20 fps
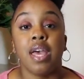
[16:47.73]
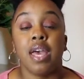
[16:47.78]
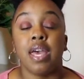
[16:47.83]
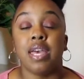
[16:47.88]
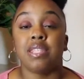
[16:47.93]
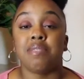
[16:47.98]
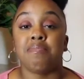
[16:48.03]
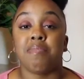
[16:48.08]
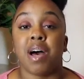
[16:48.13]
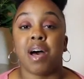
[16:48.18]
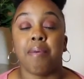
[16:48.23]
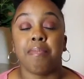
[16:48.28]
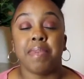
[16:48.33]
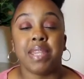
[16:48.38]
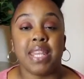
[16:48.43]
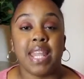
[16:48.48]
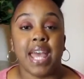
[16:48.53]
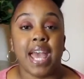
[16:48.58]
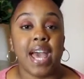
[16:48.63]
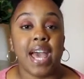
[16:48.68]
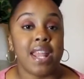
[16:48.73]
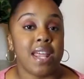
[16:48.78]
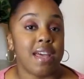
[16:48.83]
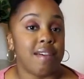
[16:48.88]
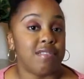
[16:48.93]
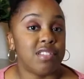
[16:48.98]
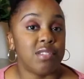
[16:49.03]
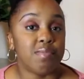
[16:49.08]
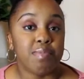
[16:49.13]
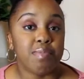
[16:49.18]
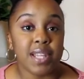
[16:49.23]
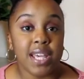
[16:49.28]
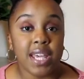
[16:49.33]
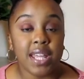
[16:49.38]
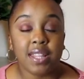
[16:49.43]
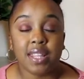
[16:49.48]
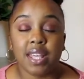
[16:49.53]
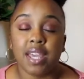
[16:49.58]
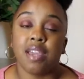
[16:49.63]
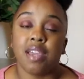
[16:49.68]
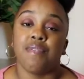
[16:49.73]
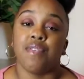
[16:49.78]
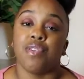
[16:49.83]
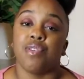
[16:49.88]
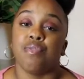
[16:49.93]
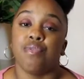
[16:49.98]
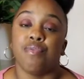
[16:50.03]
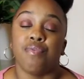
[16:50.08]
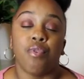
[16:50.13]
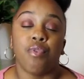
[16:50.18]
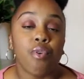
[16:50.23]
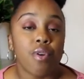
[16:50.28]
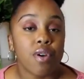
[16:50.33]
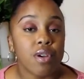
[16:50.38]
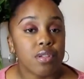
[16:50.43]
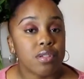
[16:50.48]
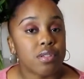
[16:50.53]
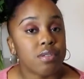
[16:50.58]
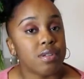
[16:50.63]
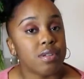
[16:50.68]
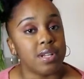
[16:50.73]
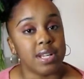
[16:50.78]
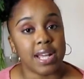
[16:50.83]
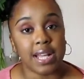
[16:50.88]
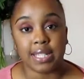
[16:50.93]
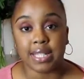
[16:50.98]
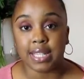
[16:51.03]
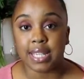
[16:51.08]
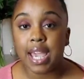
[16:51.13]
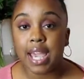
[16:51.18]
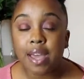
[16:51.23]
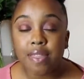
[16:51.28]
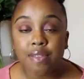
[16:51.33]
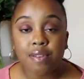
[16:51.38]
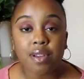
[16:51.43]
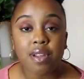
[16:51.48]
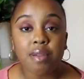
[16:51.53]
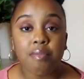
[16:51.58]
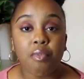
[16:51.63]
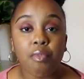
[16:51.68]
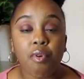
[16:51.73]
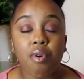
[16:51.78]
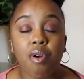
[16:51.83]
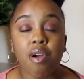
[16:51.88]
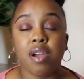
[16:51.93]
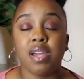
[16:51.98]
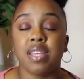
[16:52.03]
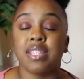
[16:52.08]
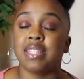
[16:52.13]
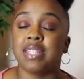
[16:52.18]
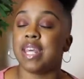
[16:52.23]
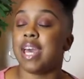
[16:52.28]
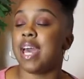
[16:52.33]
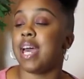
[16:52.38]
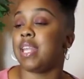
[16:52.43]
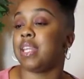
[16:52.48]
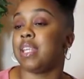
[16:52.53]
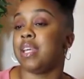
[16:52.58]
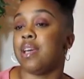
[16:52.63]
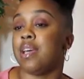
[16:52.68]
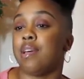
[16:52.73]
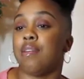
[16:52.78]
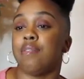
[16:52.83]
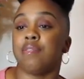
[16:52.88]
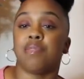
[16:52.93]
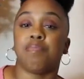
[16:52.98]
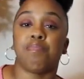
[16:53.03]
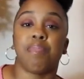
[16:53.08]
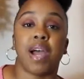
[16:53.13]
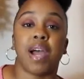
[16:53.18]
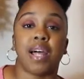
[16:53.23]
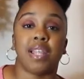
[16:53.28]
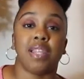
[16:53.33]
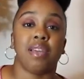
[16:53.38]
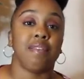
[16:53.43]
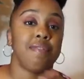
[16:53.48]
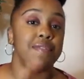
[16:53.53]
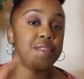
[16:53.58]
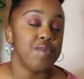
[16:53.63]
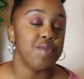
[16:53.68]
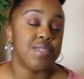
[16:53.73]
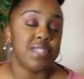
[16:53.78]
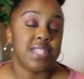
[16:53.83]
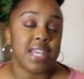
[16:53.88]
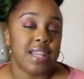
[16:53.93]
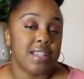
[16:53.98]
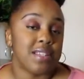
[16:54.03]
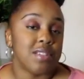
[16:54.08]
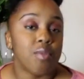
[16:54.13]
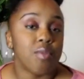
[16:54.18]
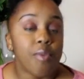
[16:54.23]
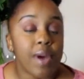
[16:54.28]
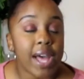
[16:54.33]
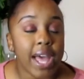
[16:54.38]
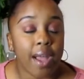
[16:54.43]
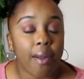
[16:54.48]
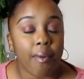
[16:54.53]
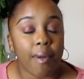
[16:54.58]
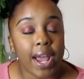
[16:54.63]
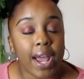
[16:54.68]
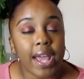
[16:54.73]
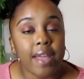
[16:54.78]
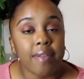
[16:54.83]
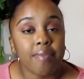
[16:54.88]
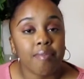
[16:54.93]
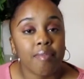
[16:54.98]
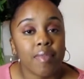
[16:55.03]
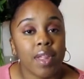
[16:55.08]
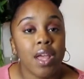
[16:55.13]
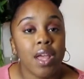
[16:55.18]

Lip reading: His mom and dad have split. They either divorced or they're not together anymore. His dad lives probably a few states away, right?